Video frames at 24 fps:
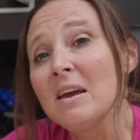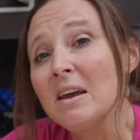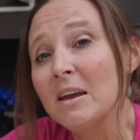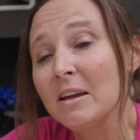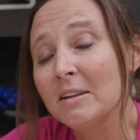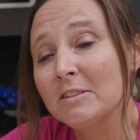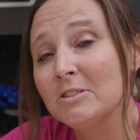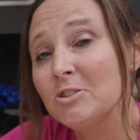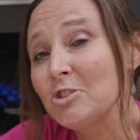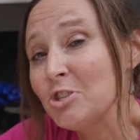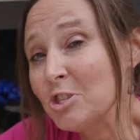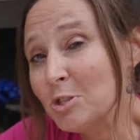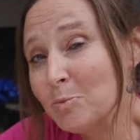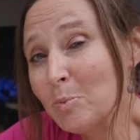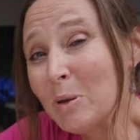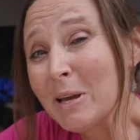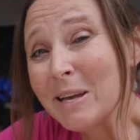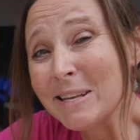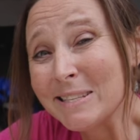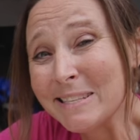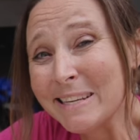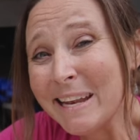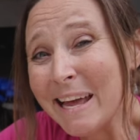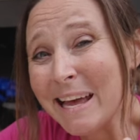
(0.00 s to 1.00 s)
it's just
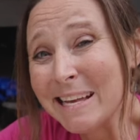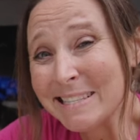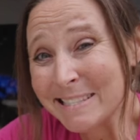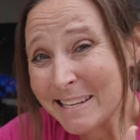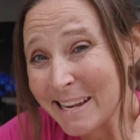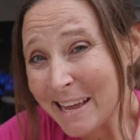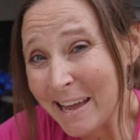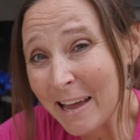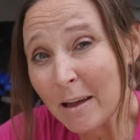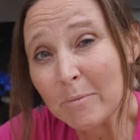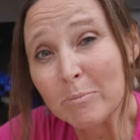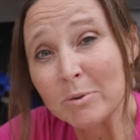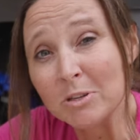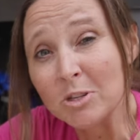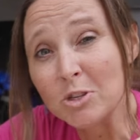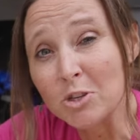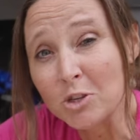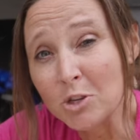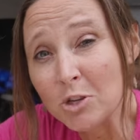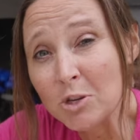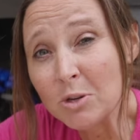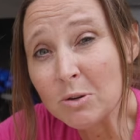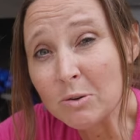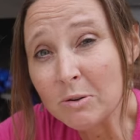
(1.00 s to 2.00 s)
because it hasn't happened
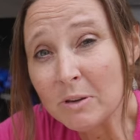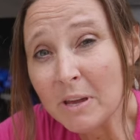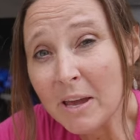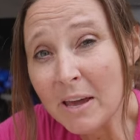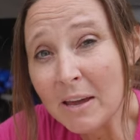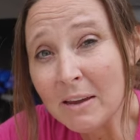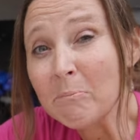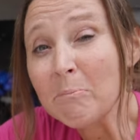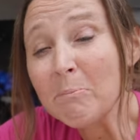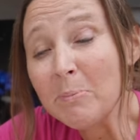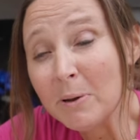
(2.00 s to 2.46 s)
to you yet,